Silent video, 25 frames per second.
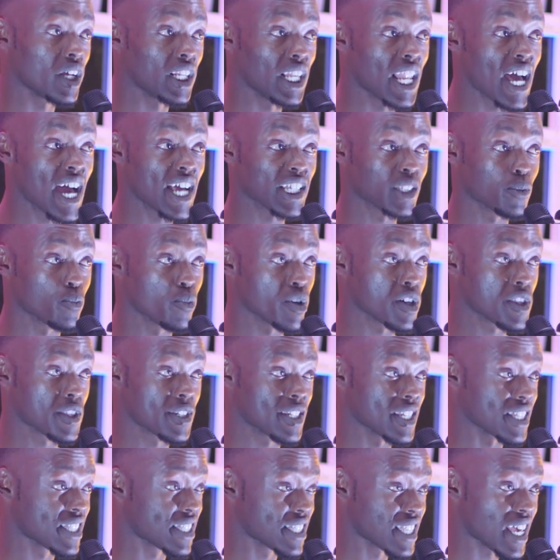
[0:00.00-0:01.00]
last breath
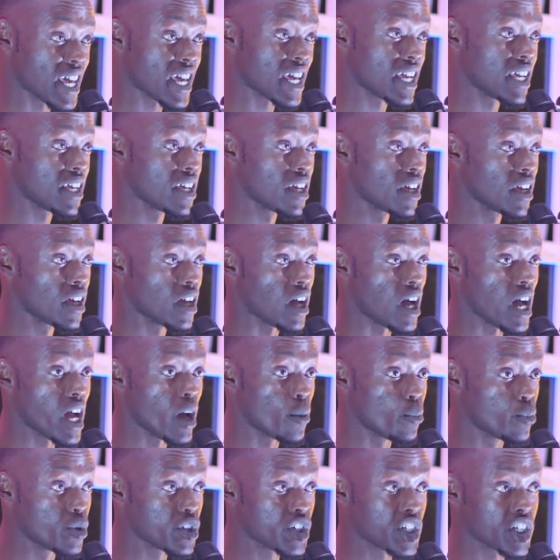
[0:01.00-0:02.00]
to say, I
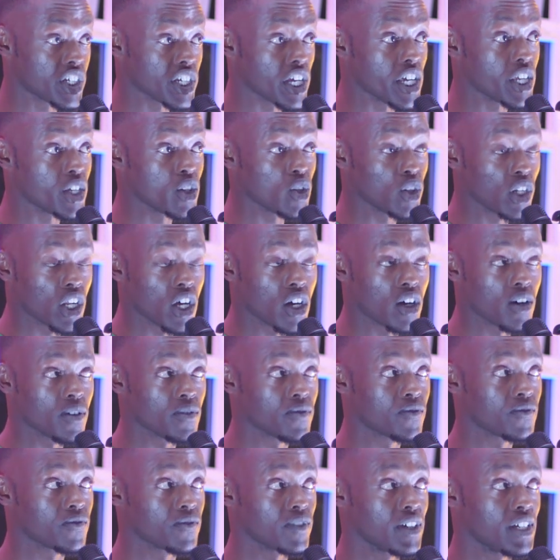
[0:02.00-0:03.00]
appreciate your
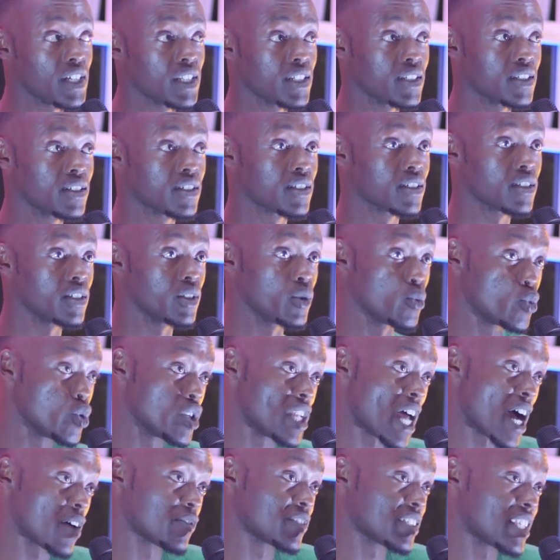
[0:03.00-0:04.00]
love, and you
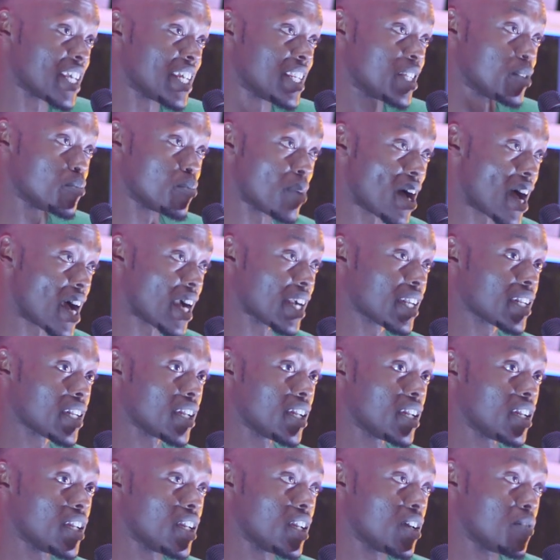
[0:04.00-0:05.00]
would have said it back,
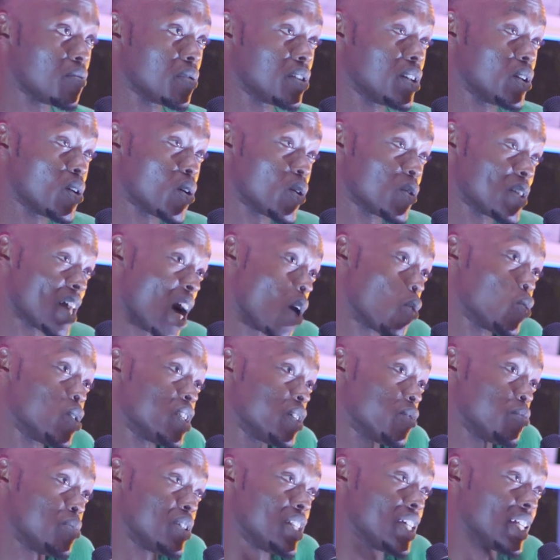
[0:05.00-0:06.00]
even though that would
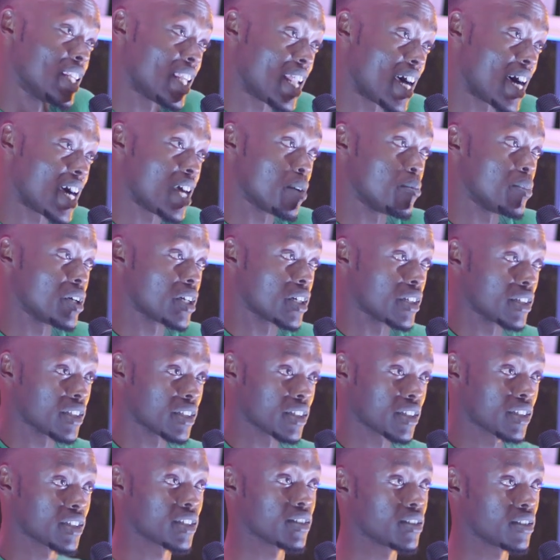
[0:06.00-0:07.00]
have been a lie
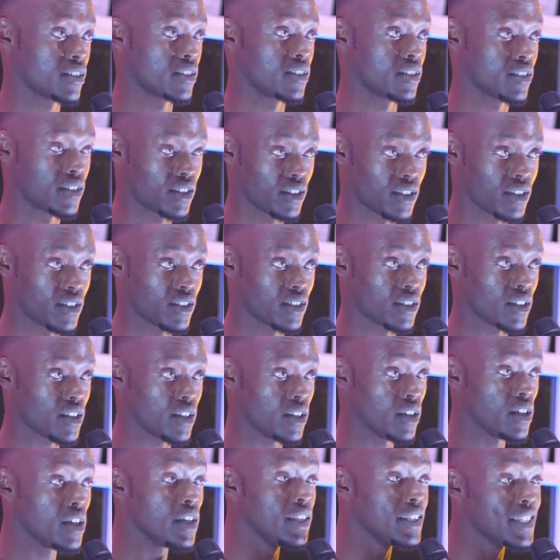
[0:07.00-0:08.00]
because
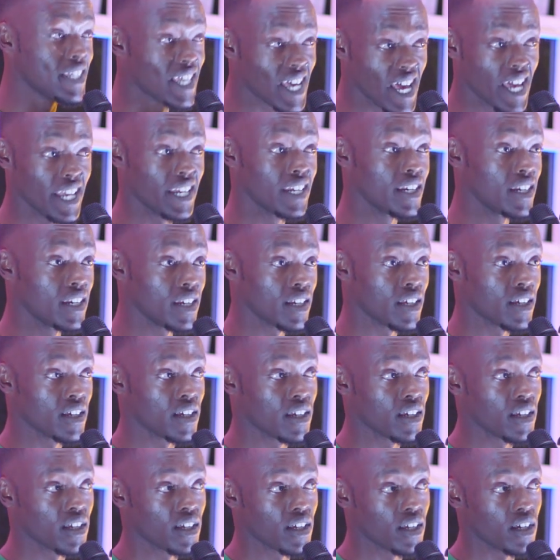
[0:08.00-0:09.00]
10.
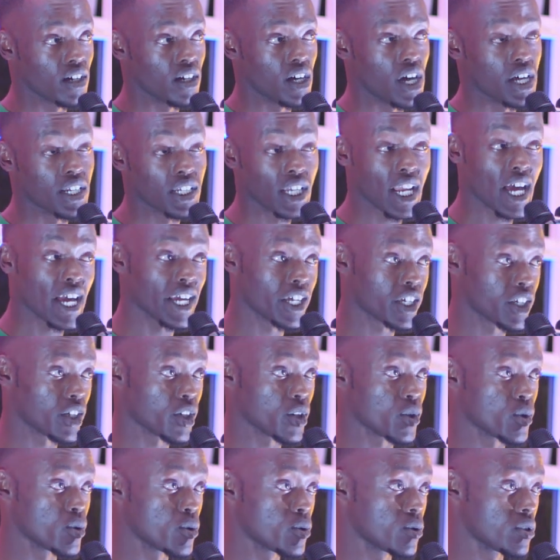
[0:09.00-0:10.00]
Unlike
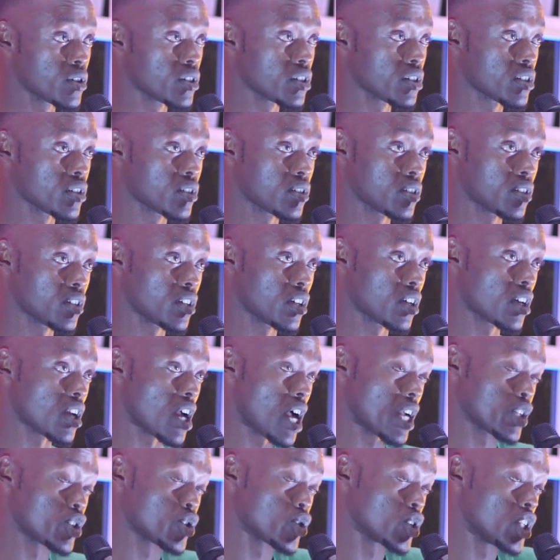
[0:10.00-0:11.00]
you,
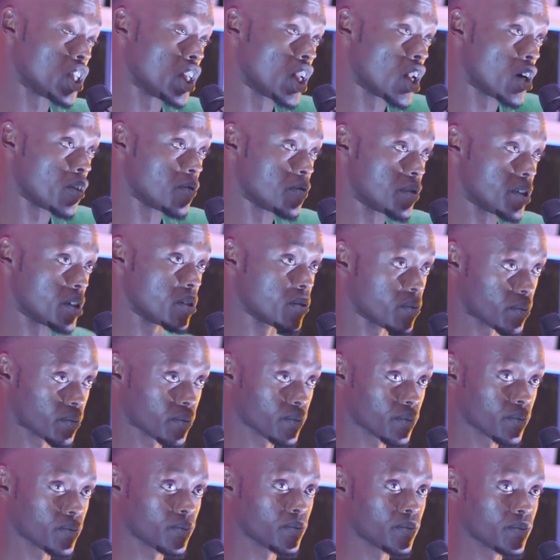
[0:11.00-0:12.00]
I truly loved you.
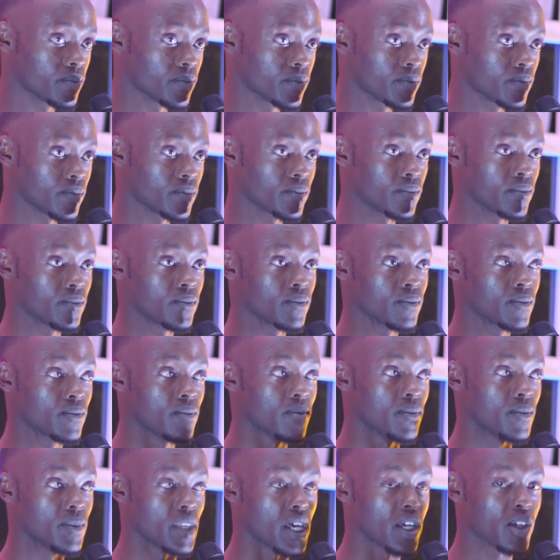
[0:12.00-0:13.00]

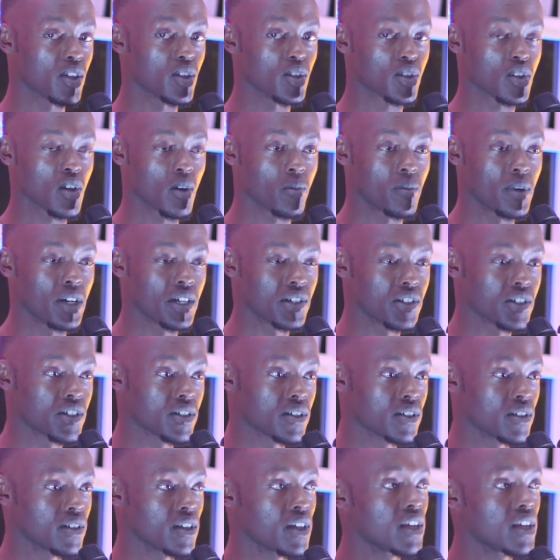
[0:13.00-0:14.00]
Thank you so much.